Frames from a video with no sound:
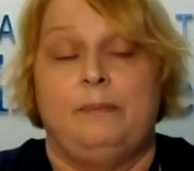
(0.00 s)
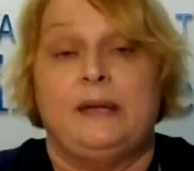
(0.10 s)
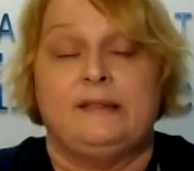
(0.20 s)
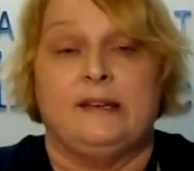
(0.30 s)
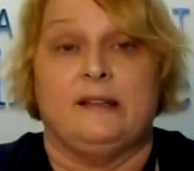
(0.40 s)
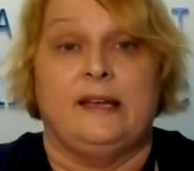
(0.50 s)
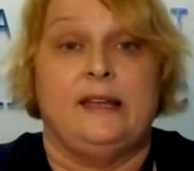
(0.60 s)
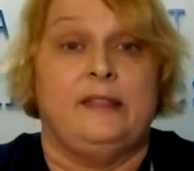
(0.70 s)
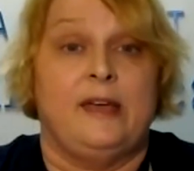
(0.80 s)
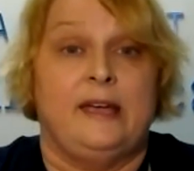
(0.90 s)

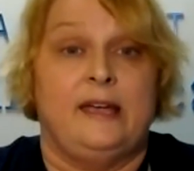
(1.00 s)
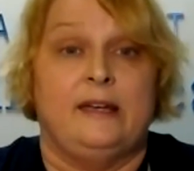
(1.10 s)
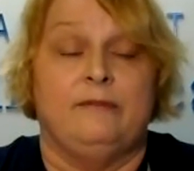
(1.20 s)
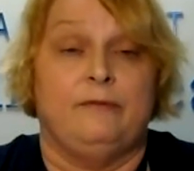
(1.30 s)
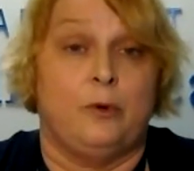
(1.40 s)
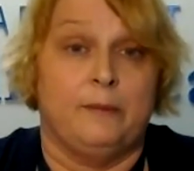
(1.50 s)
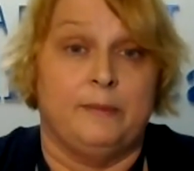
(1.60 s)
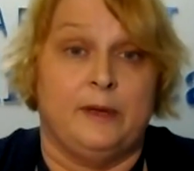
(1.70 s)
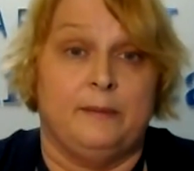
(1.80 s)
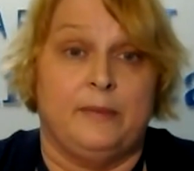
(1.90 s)
basically they
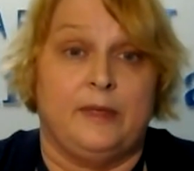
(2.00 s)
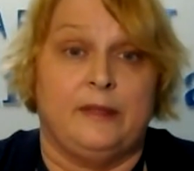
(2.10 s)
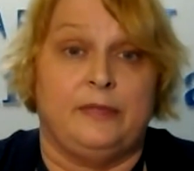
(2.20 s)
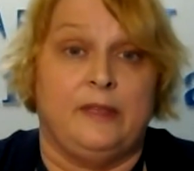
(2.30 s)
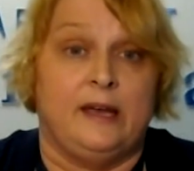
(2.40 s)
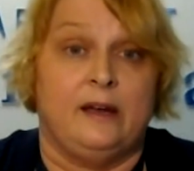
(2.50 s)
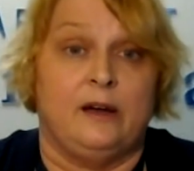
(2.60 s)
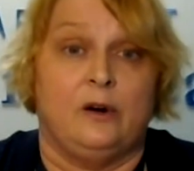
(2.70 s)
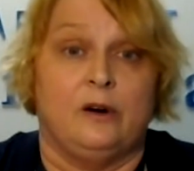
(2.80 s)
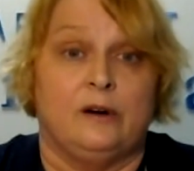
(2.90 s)
inform them that
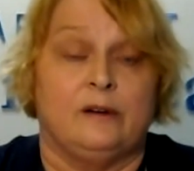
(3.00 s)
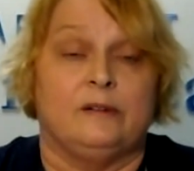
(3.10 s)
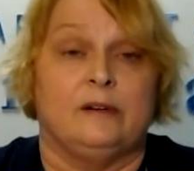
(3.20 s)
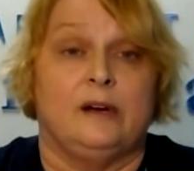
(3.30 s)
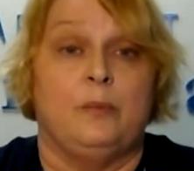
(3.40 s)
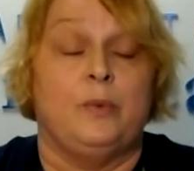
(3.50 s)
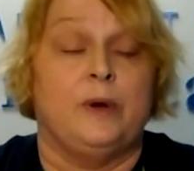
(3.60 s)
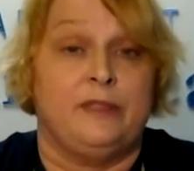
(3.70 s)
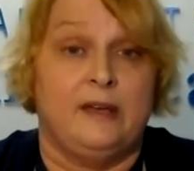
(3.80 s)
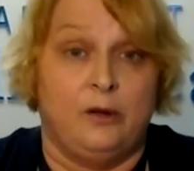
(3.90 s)
they are
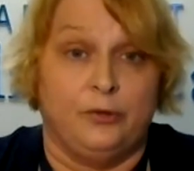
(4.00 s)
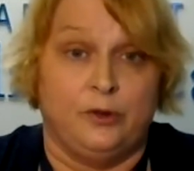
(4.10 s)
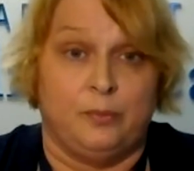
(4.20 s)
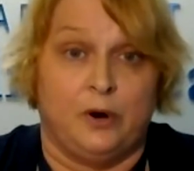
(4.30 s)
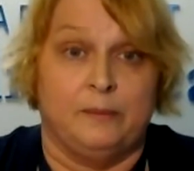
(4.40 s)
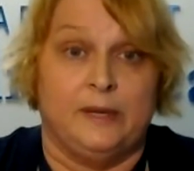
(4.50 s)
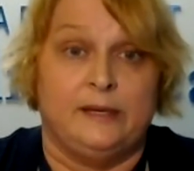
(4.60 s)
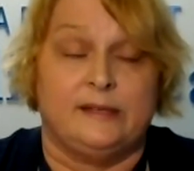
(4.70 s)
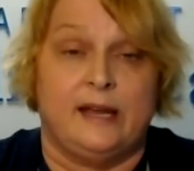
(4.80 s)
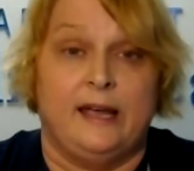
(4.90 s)
with the health
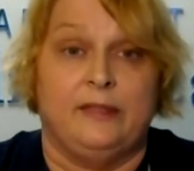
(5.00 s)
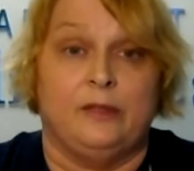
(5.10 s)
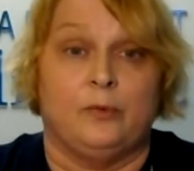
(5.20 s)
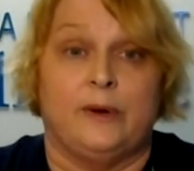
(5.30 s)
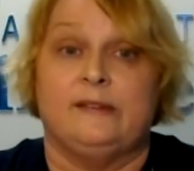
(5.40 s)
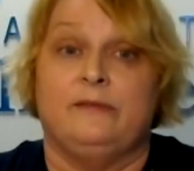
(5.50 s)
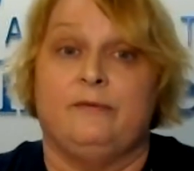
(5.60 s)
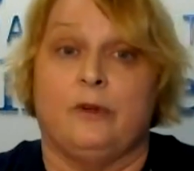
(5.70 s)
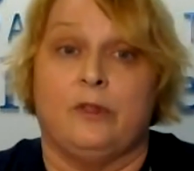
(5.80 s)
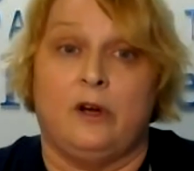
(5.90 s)
department and the
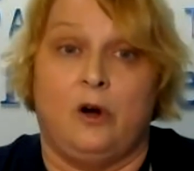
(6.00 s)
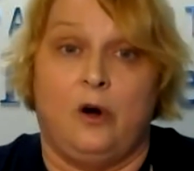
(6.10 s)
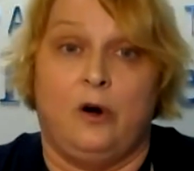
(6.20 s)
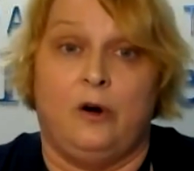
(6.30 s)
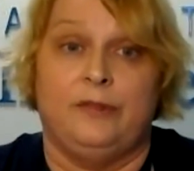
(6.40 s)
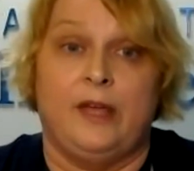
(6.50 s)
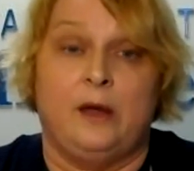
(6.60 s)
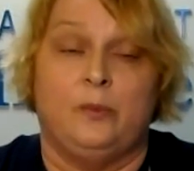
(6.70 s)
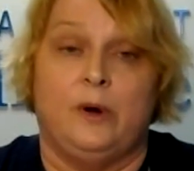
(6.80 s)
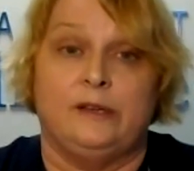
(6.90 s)
reason for the call.
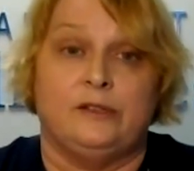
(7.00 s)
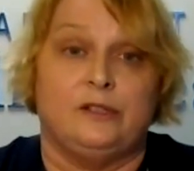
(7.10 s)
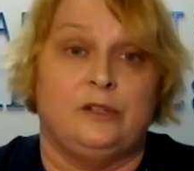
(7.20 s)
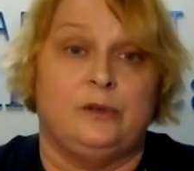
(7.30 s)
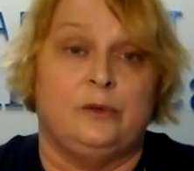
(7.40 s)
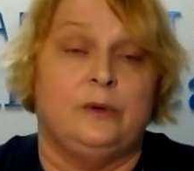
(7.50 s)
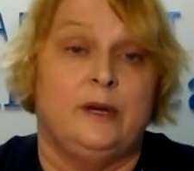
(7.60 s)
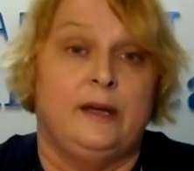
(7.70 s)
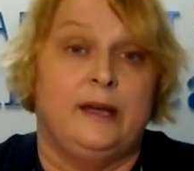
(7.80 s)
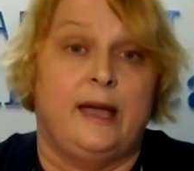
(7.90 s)
They want to
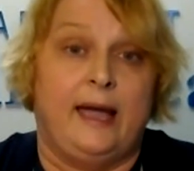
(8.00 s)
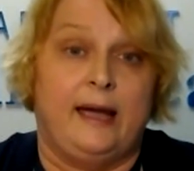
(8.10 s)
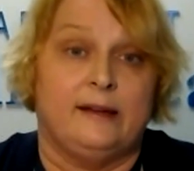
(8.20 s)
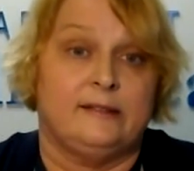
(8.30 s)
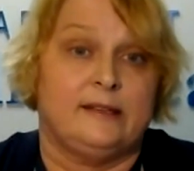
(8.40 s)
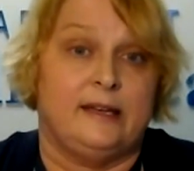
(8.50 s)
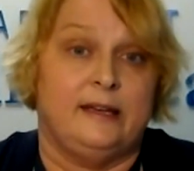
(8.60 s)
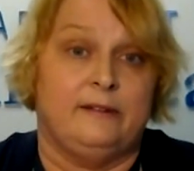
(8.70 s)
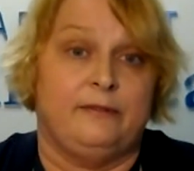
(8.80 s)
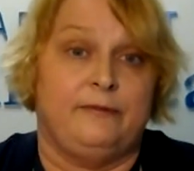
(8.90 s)
ask
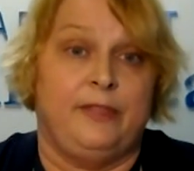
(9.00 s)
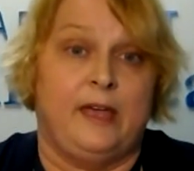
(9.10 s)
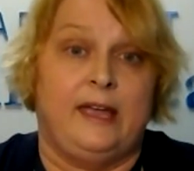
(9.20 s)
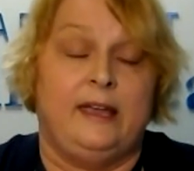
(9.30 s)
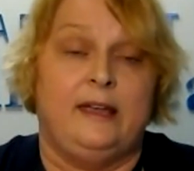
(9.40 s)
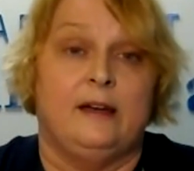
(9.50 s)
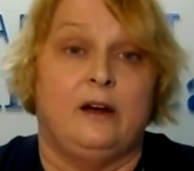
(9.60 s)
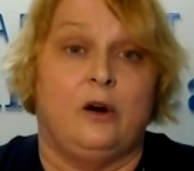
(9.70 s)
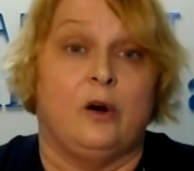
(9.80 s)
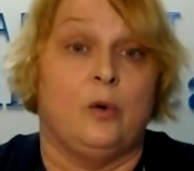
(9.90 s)
if they
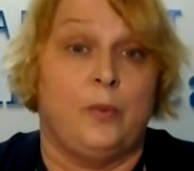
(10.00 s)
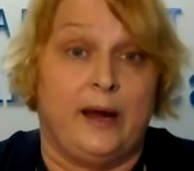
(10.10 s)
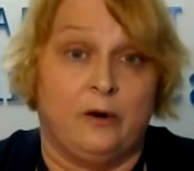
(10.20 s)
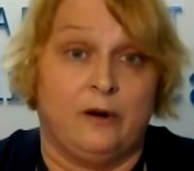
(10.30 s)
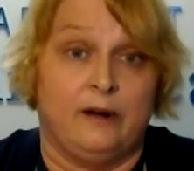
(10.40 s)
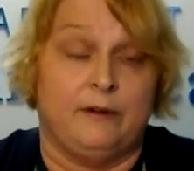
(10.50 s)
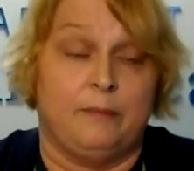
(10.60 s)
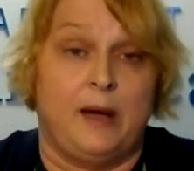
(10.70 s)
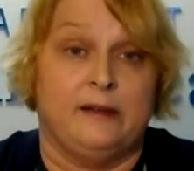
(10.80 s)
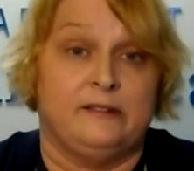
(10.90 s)
are aware of a
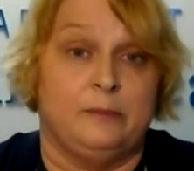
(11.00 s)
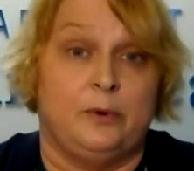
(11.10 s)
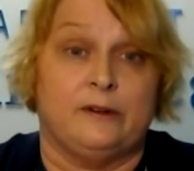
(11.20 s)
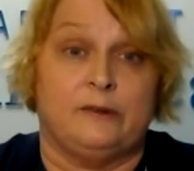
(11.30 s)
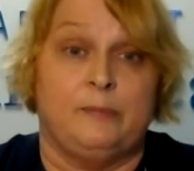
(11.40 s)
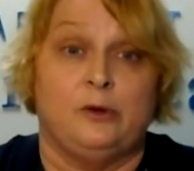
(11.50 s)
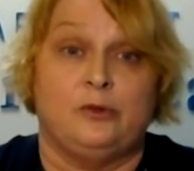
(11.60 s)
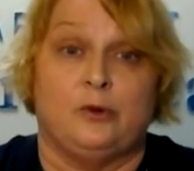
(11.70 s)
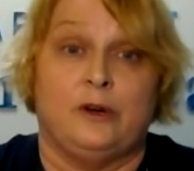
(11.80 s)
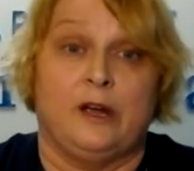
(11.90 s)
possible
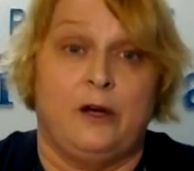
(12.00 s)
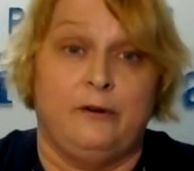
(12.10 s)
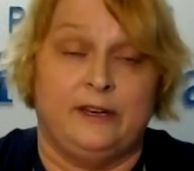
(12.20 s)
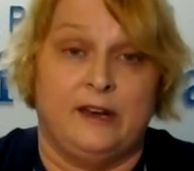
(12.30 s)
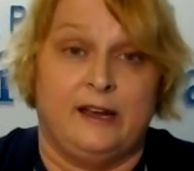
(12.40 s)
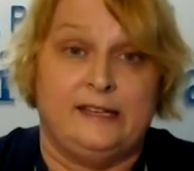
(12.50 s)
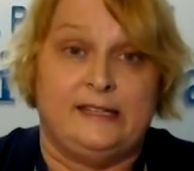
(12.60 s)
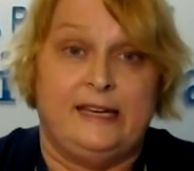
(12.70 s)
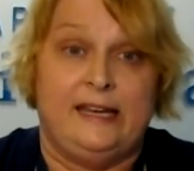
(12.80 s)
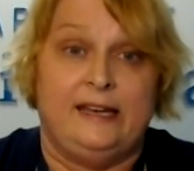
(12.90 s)
exposure to
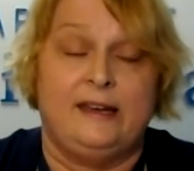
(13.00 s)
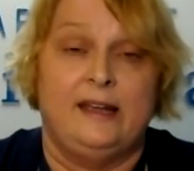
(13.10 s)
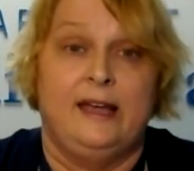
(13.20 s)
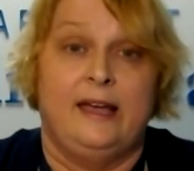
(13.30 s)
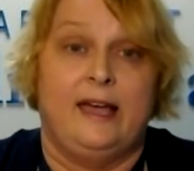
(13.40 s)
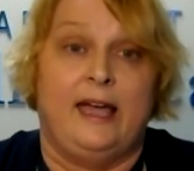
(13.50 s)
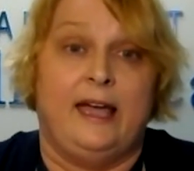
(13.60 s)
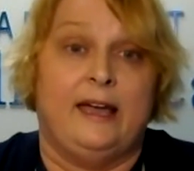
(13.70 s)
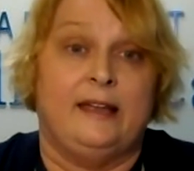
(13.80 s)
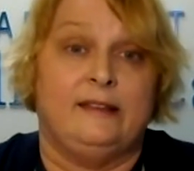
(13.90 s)
COVID-19,
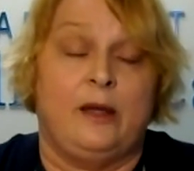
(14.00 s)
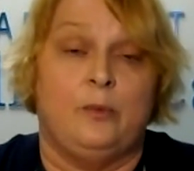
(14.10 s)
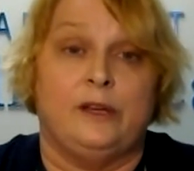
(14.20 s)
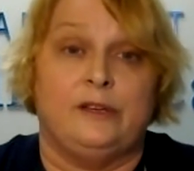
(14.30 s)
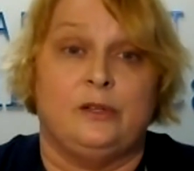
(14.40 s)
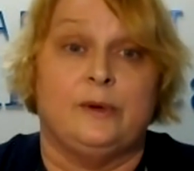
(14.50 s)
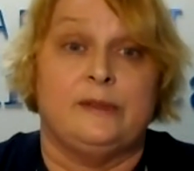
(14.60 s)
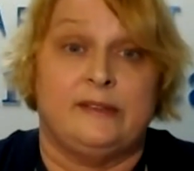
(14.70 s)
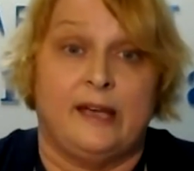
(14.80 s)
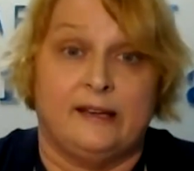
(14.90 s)
and they want to
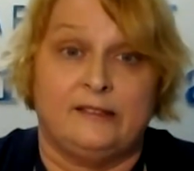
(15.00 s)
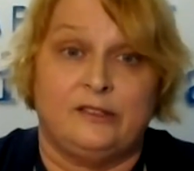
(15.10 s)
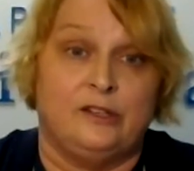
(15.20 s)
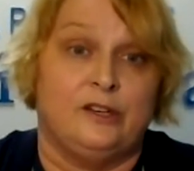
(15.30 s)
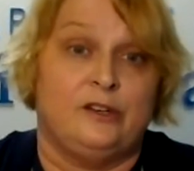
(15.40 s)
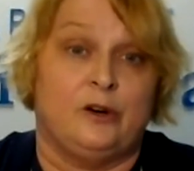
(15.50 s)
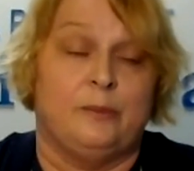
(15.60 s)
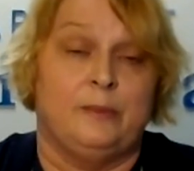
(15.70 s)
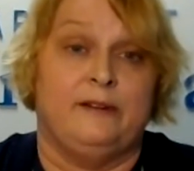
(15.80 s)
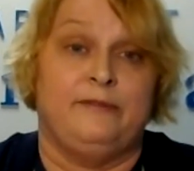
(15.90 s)
assess to
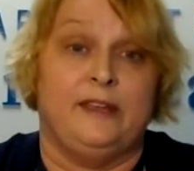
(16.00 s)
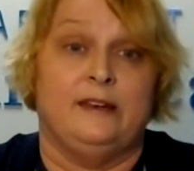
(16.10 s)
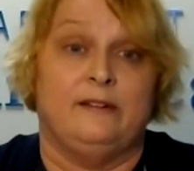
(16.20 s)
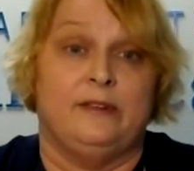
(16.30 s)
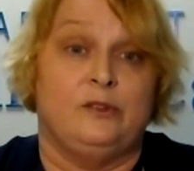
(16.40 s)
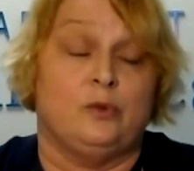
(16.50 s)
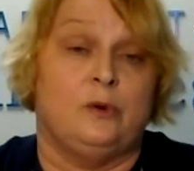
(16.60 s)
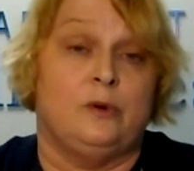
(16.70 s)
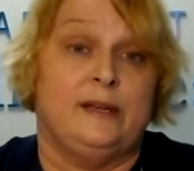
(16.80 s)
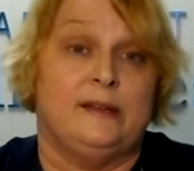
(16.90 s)
determine if the
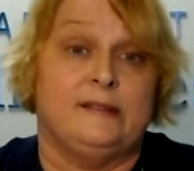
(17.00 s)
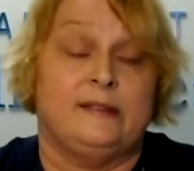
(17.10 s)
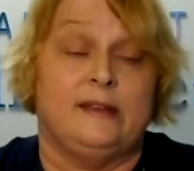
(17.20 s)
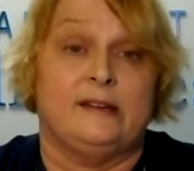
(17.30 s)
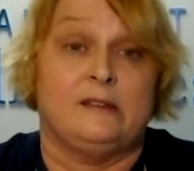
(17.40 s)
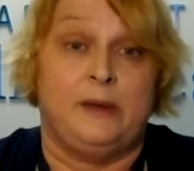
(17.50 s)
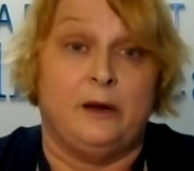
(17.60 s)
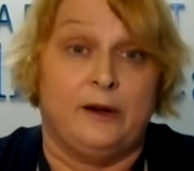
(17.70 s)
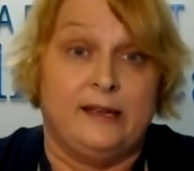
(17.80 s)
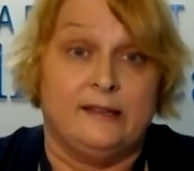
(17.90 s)
individual is
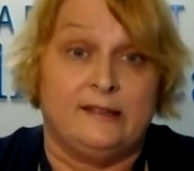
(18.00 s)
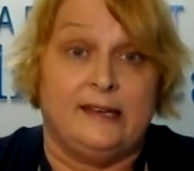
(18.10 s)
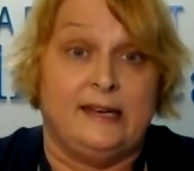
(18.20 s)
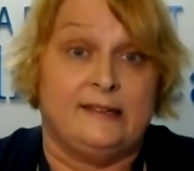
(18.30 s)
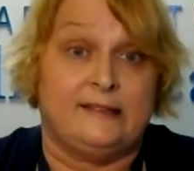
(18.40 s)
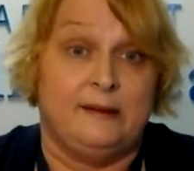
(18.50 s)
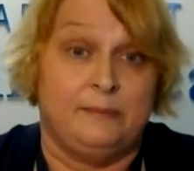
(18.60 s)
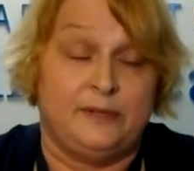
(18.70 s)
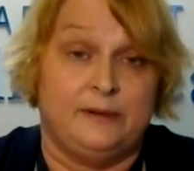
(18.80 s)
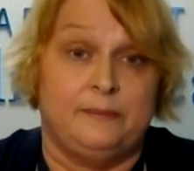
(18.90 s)
experiencing any
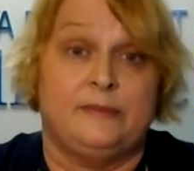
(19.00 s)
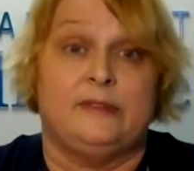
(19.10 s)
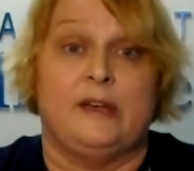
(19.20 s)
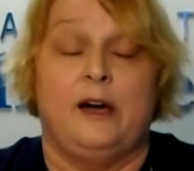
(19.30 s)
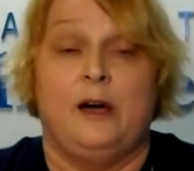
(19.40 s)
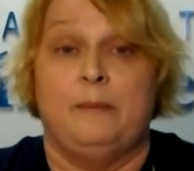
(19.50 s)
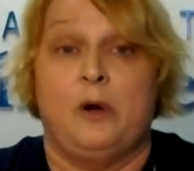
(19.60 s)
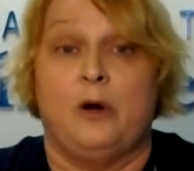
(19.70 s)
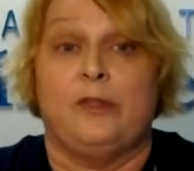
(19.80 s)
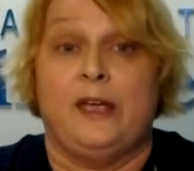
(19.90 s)
symptoms.
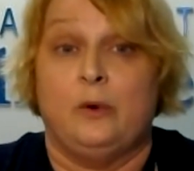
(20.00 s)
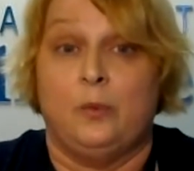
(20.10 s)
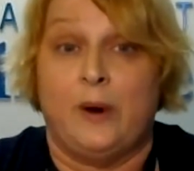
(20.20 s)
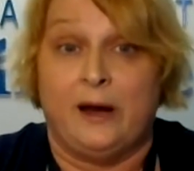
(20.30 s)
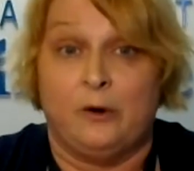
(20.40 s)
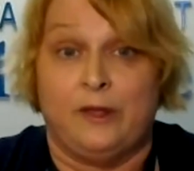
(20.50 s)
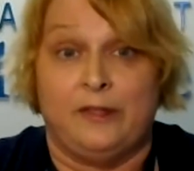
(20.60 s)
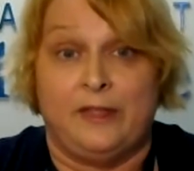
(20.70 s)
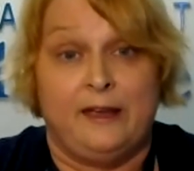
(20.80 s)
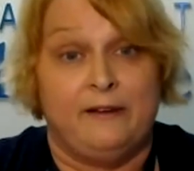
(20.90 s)
Are they aware
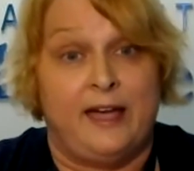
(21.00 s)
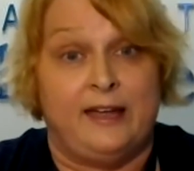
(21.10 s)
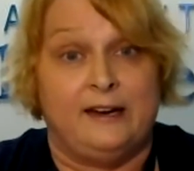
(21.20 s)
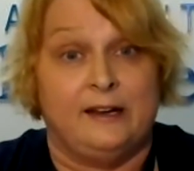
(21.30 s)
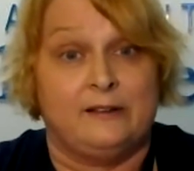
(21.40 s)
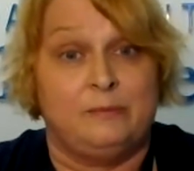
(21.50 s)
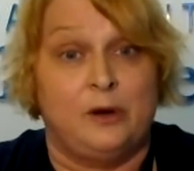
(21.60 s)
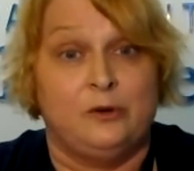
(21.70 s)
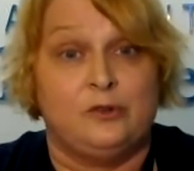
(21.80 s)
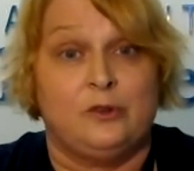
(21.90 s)
that they have had an
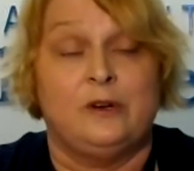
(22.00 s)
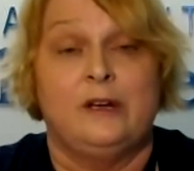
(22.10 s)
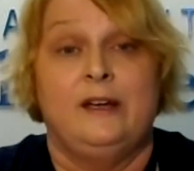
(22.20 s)
exposure?